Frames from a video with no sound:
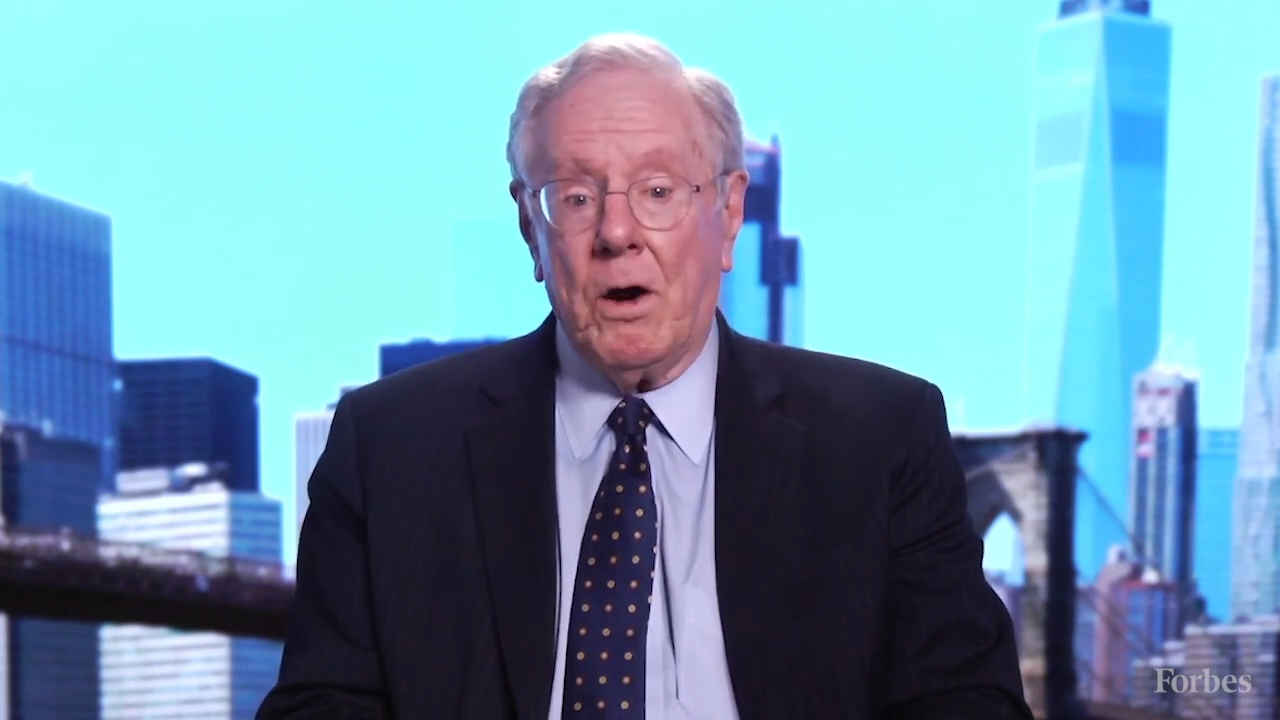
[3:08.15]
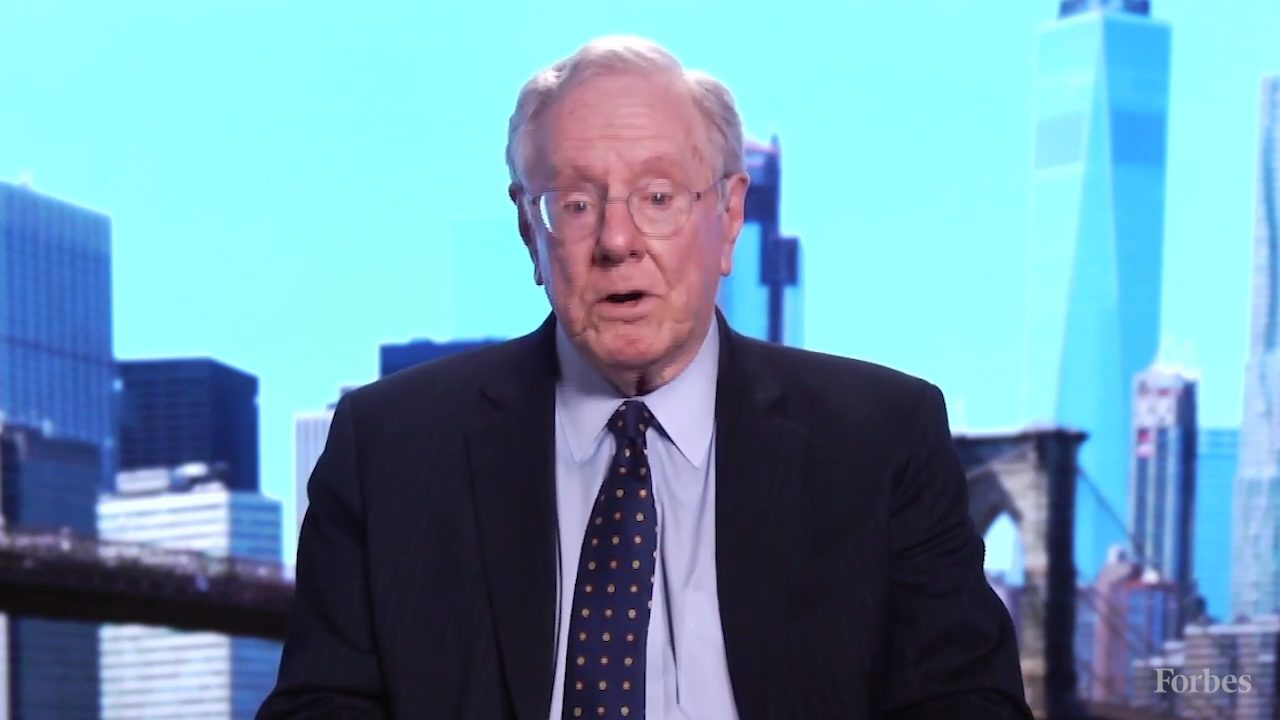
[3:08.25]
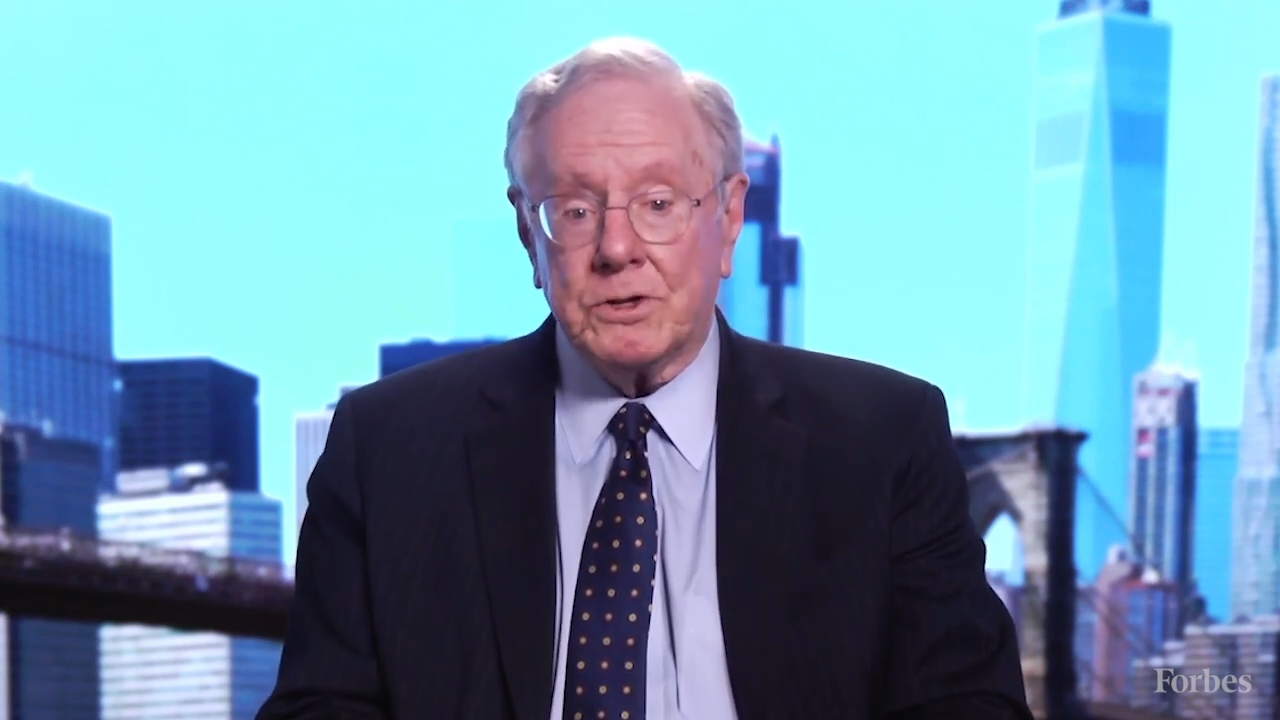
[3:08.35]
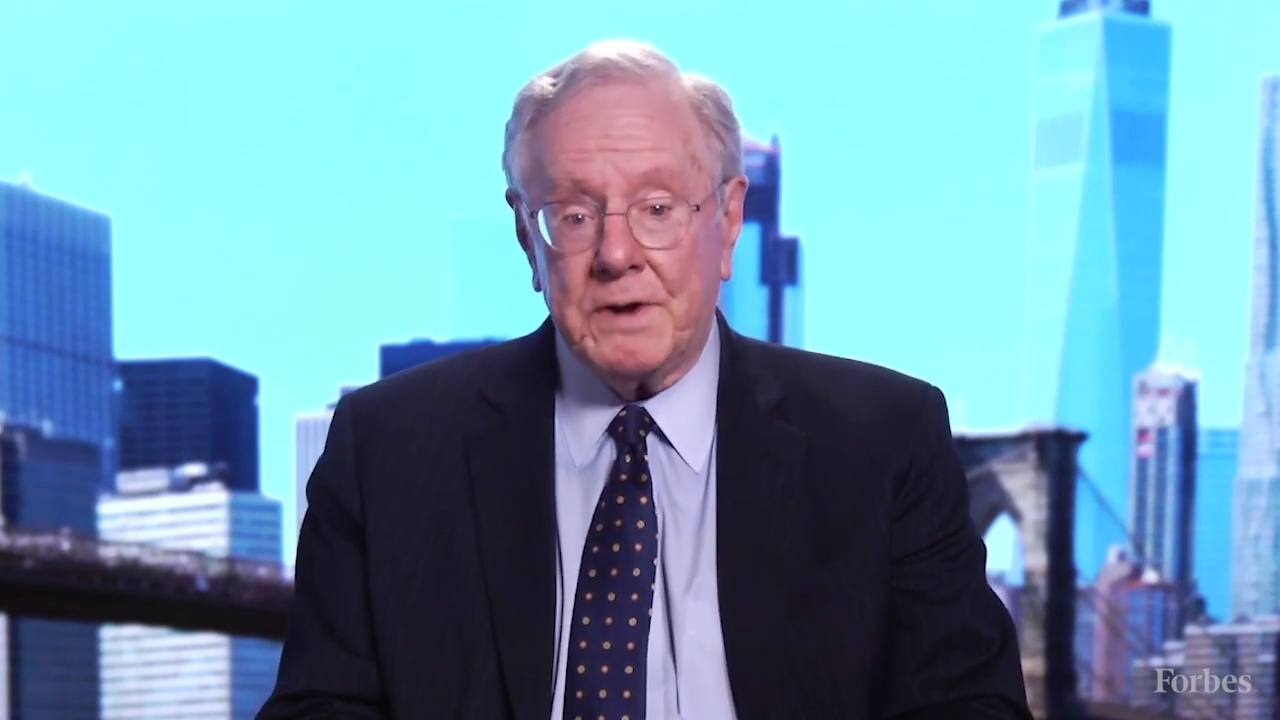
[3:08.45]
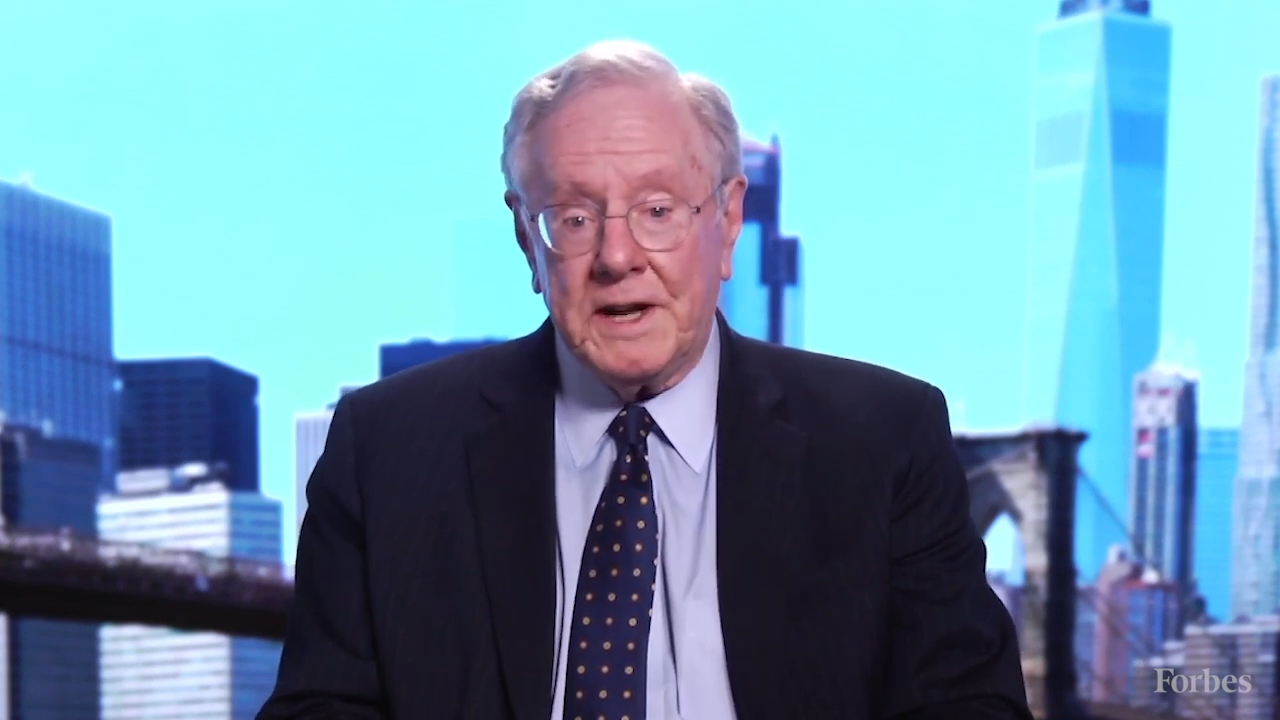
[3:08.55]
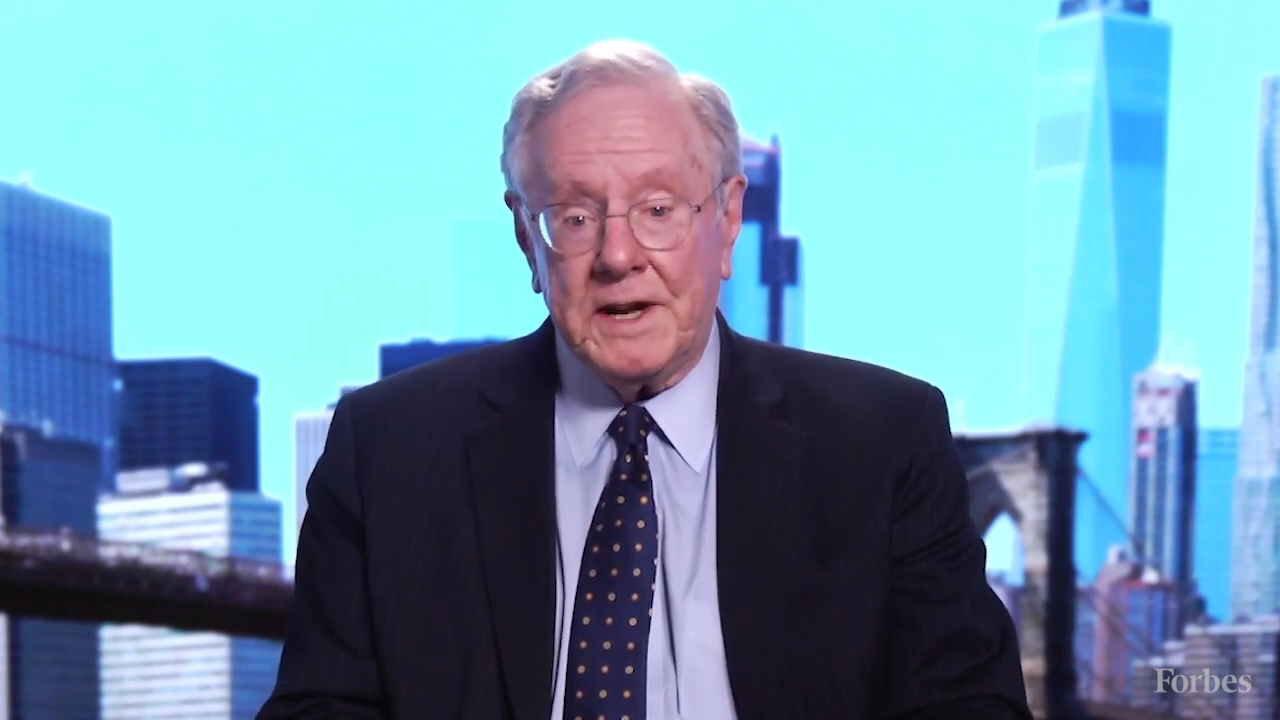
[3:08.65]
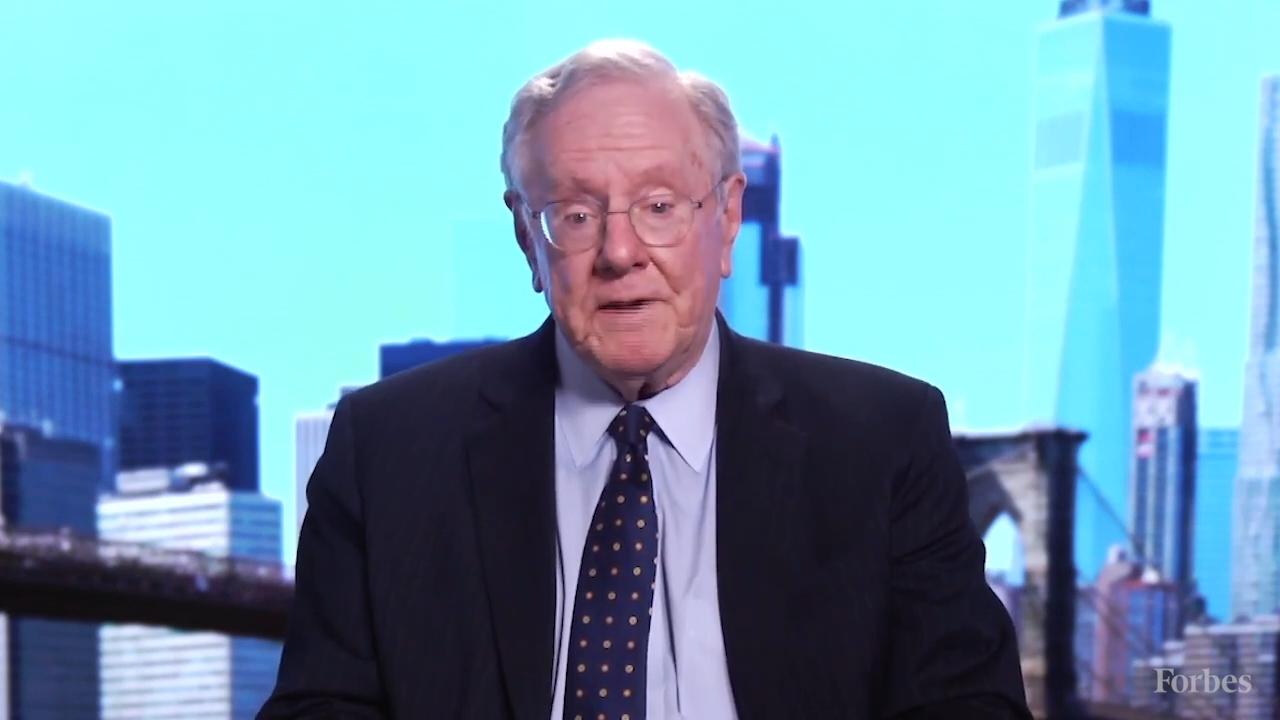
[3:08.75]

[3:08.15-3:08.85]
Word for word: our trade